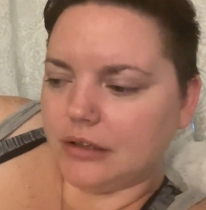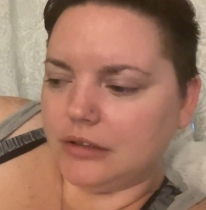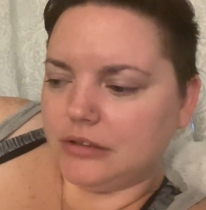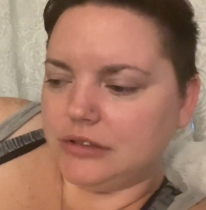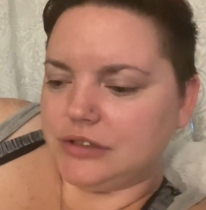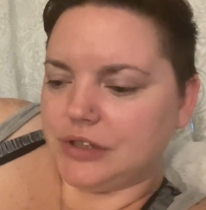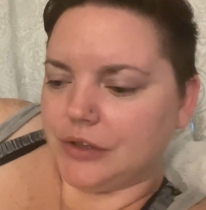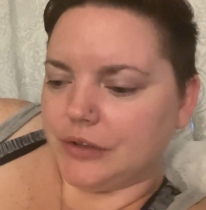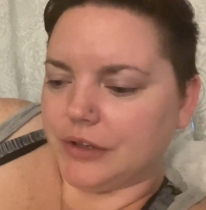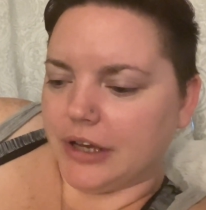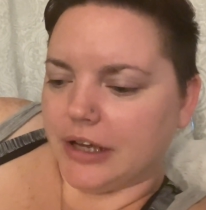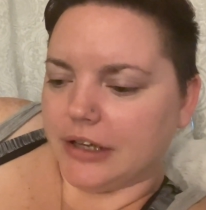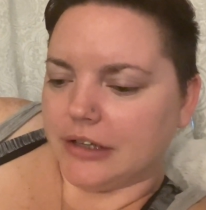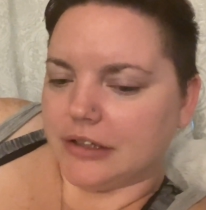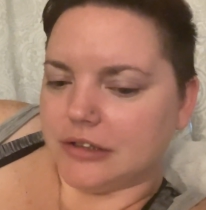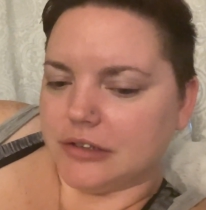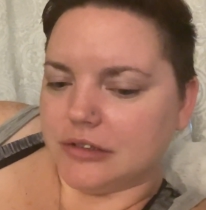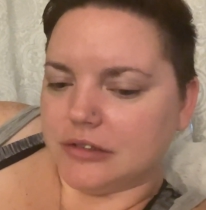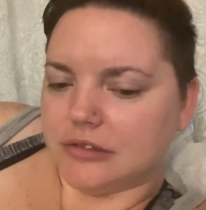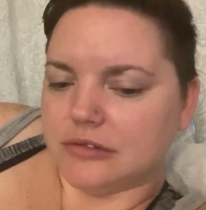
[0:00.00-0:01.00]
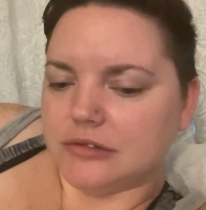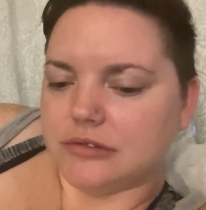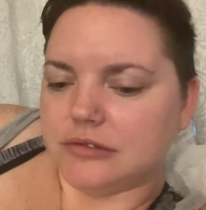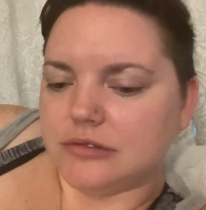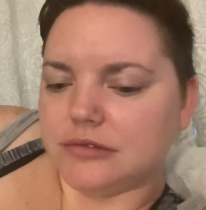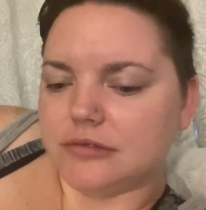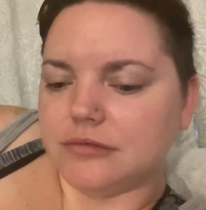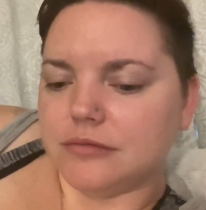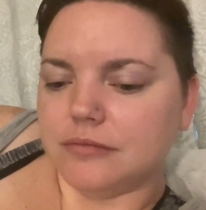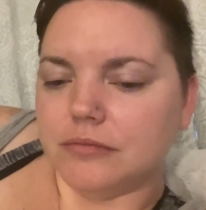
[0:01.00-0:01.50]
so that I can
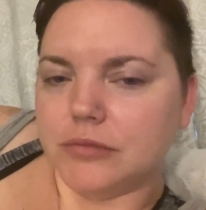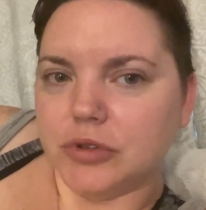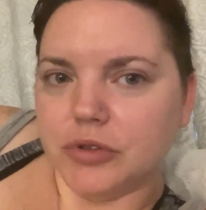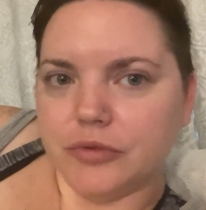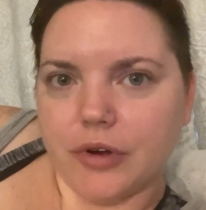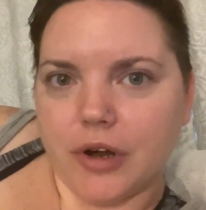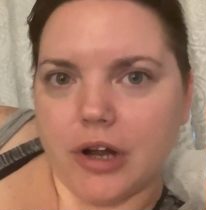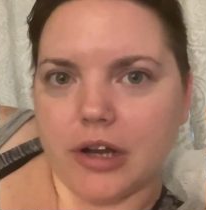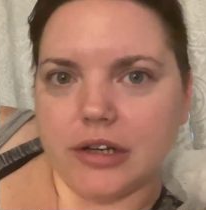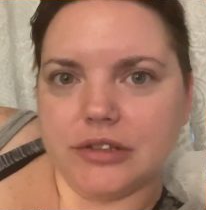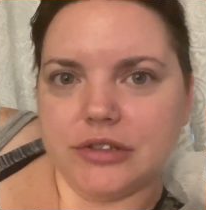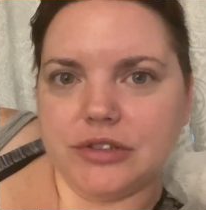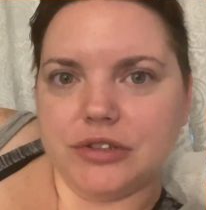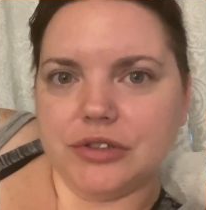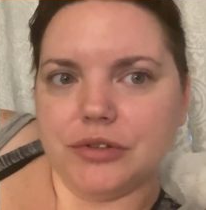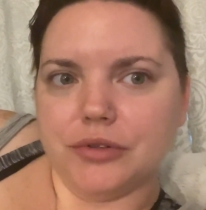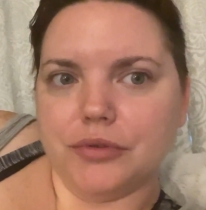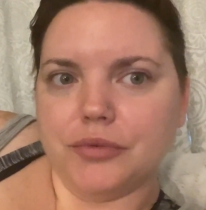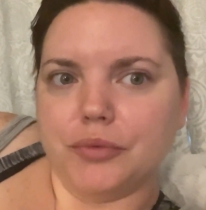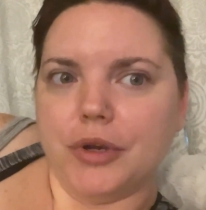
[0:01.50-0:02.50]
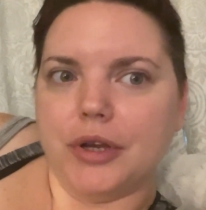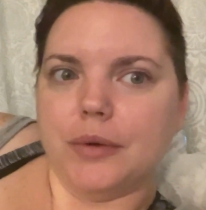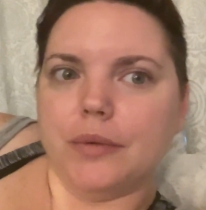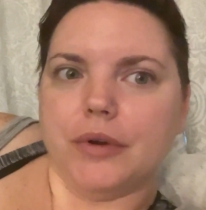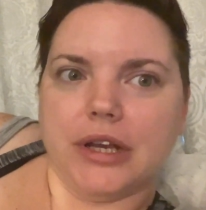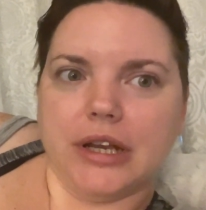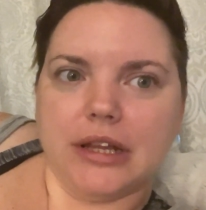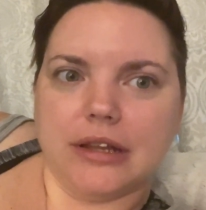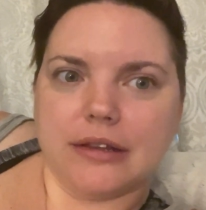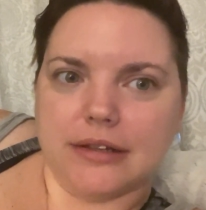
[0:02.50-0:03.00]
move on to
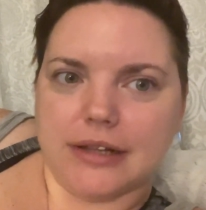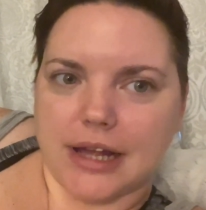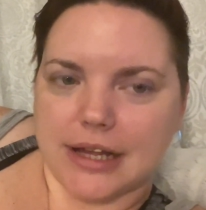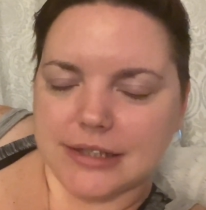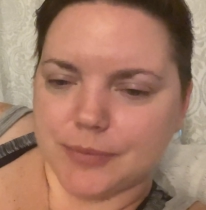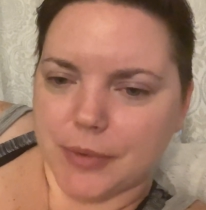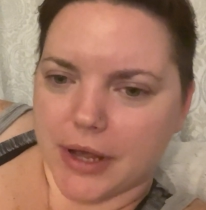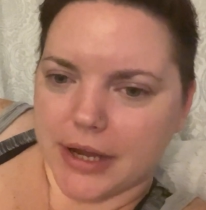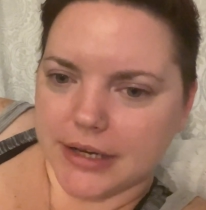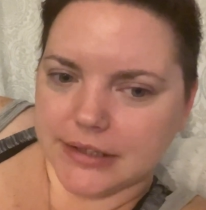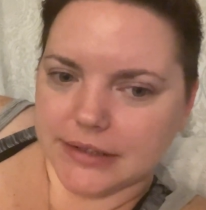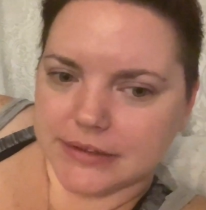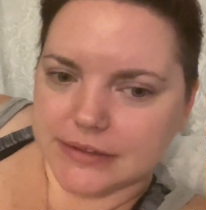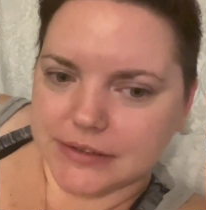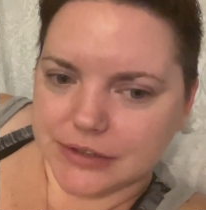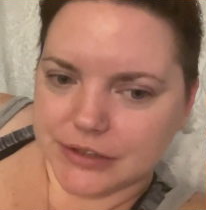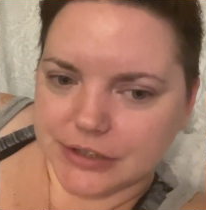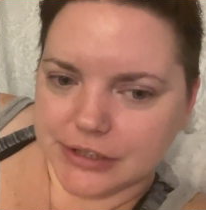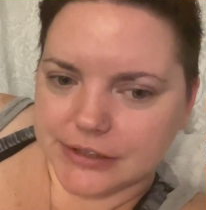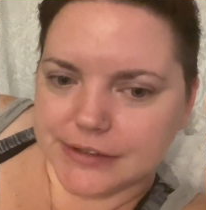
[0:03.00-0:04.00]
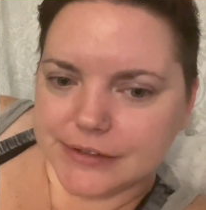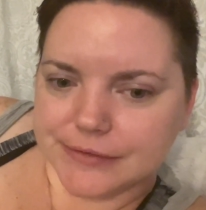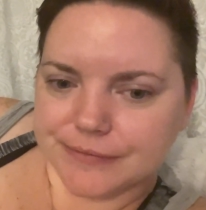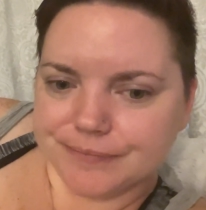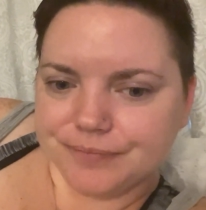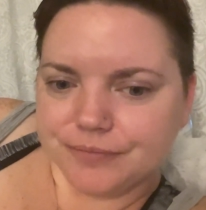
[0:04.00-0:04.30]
rereading the Last Binding series.